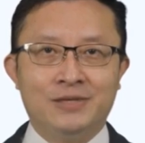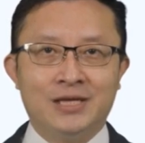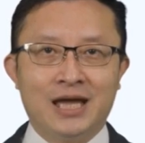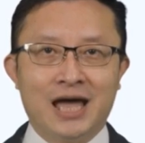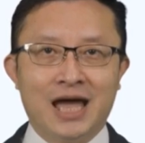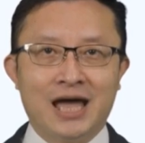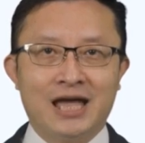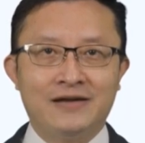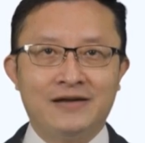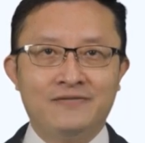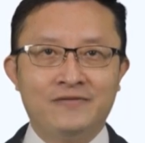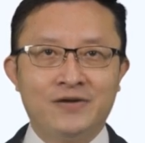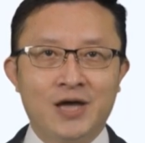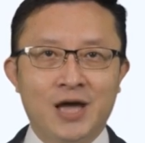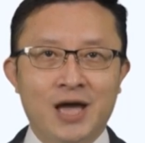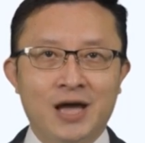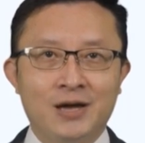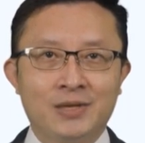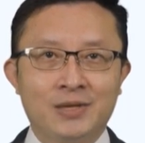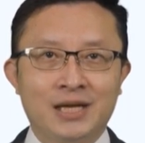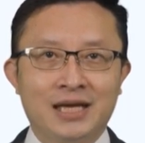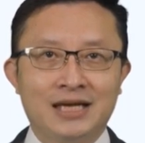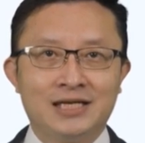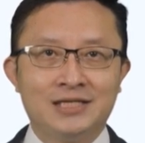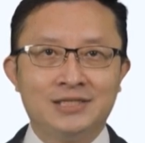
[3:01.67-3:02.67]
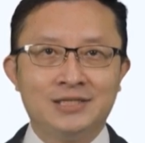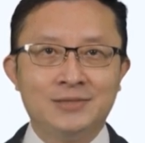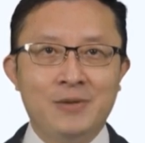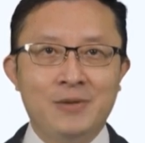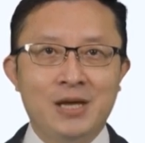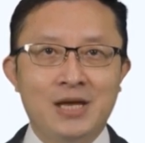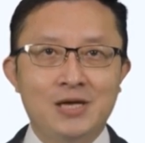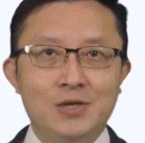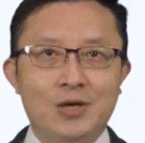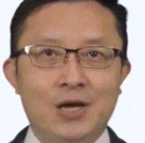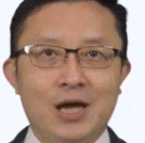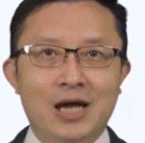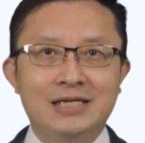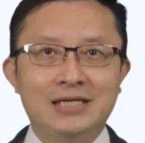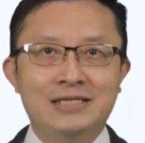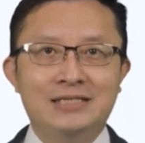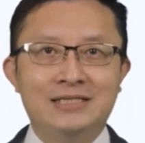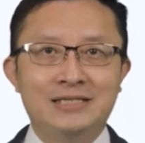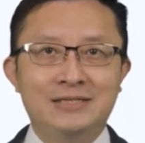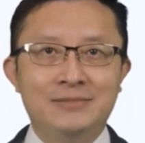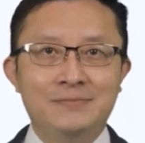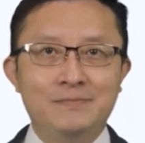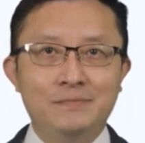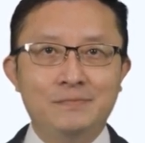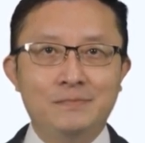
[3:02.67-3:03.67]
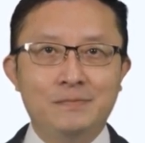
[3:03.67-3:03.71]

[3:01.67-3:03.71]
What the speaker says: that I have highlighted to my clients.